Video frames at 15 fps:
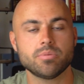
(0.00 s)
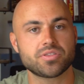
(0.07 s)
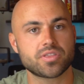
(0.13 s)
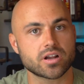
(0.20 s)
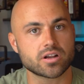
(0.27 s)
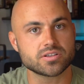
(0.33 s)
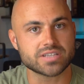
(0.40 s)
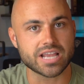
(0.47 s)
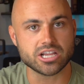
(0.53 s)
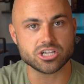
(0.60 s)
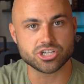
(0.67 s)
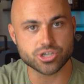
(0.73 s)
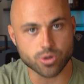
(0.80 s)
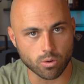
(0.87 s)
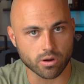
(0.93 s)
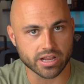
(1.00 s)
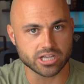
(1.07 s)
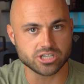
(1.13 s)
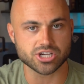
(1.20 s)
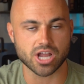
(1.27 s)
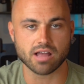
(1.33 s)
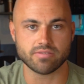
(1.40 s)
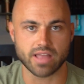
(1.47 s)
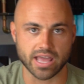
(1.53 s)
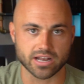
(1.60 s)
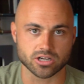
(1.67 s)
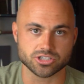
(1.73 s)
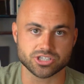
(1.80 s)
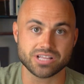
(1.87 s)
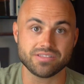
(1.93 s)
but there is a shortage of
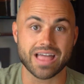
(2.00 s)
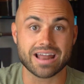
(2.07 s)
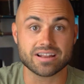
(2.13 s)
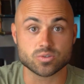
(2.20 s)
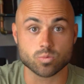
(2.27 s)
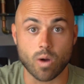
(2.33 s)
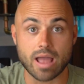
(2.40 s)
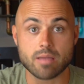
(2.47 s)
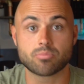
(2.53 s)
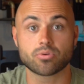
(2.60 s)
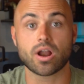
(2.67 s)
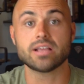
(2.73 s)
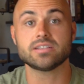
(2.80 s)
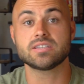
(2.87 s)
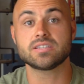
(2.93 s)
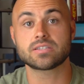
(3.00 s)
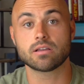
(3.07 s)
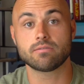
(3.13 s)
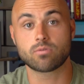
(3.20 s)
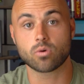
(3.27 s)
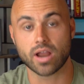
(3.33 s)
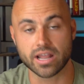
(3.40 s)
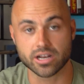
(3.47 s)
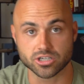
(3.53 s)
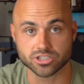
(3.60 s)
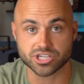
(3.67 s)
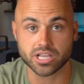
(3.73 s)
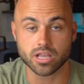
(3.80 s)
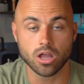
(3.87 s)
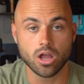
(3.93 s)
energy. That is why prices for
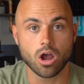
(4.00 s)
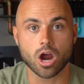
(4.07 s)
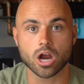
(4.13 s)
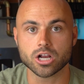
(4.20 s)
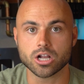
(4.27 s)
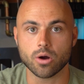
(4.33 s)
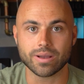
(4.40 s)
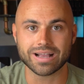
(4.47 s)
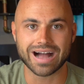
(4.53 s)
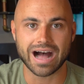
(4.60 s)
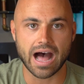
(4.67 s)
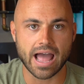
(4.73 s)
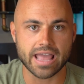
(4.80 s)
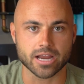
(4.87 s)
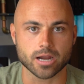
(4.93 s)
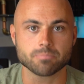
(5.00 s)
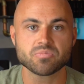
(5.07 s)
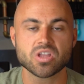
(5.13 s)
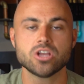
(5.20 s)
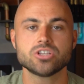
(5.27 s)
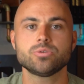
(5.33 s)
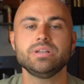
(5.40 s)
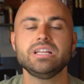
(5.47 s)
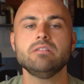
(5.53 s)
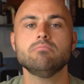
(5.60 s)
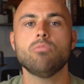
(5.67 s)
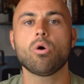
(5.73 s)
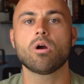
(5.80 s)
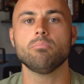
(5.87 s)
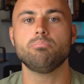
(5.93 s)
energy are going higher. So we need
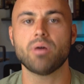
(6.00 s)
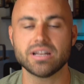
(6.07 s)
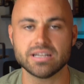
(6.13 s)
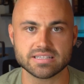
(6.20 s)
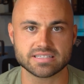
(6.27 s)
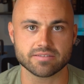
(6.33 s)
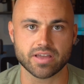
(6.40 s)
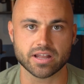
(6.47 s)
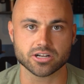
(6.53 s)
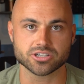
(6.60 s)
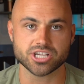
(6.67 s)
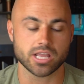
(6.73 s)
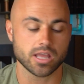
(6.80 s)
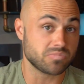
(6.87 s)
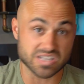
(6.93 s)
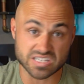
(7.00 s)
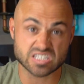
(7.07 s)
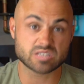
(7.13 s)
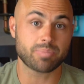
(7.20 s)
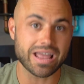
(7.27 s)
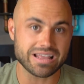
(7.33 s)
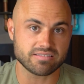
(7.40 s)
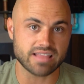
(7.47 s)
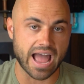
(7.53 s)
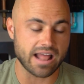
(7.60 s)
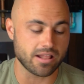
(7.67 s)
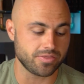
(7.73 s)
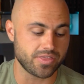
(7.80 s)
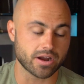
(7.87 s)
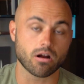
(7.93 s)
more abundance of energy. Despite
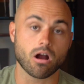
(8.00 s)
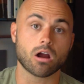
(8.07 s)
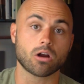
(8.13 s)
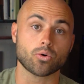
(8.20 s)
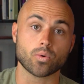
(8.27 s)
that, there are